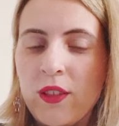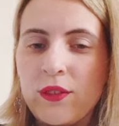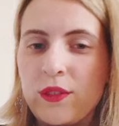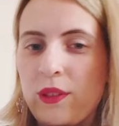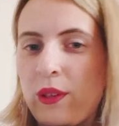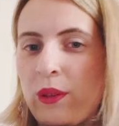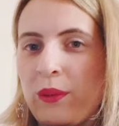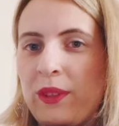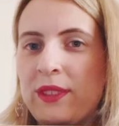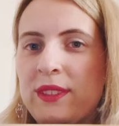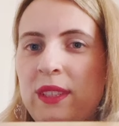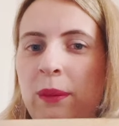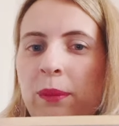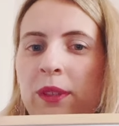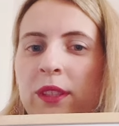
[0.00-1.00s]
So when
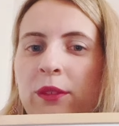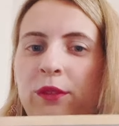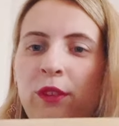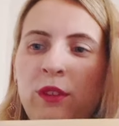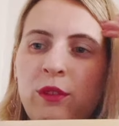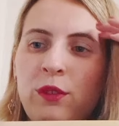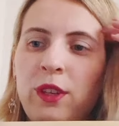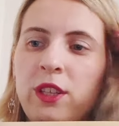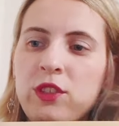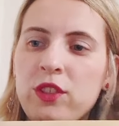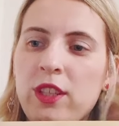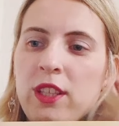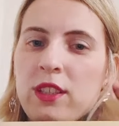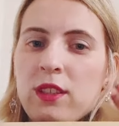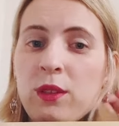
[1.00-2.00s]
somebody from
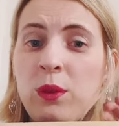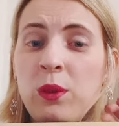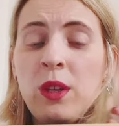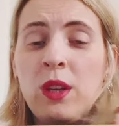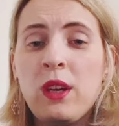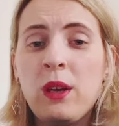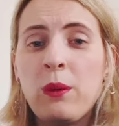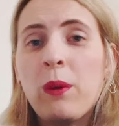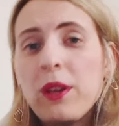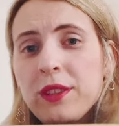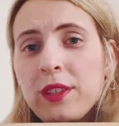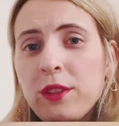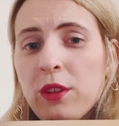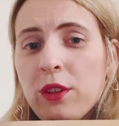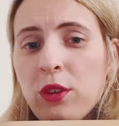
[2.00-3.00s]
Croatia asks you,
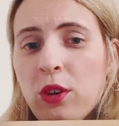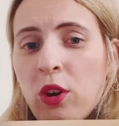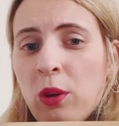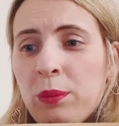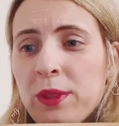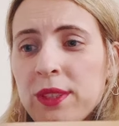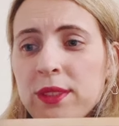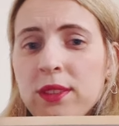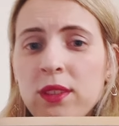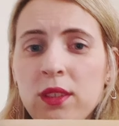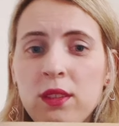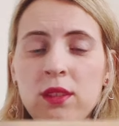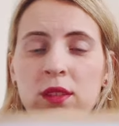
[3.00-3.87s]
what are your hobbies?